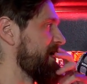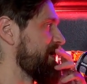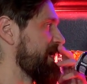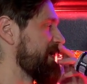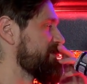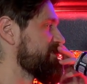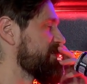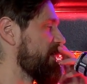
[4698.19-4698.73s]

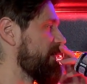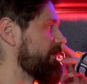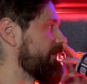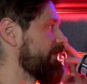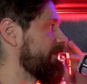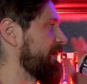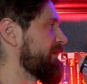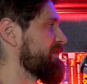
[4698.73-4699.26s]
And
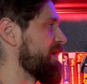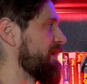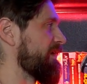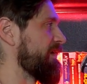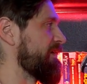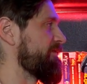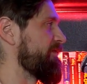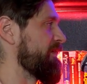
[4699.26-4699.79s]

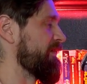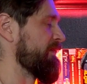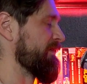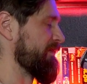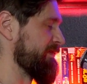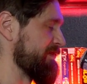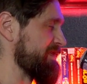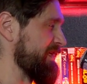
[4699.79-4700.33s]
talk kind of
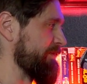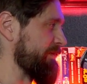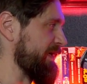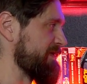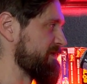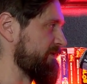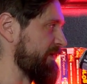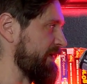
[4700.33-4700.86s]
along the same
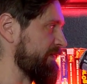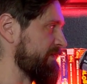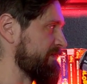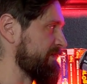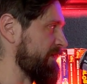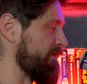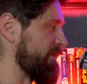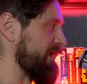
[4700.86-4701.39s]
lines of that
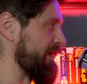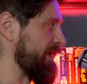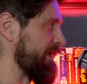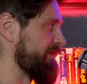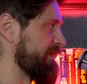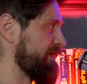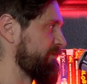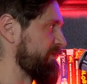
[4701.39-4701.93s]
is I
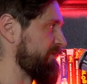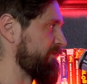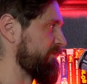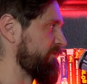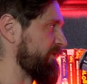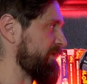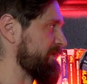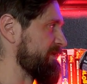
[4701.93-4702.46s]
think it'd be
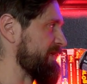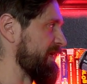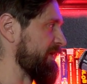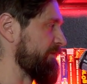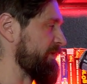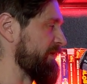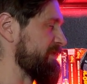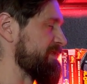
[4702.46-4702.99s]
fun to
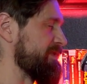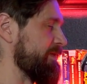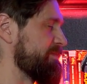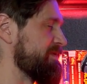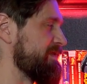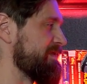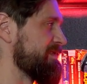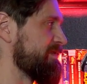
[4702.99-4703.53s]
talk about The
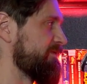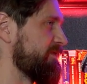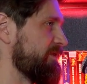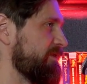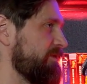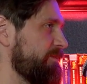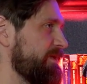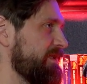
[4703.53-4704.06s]
Substance for a
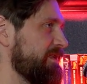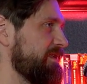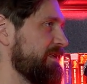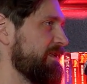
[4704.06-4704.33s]
little bit.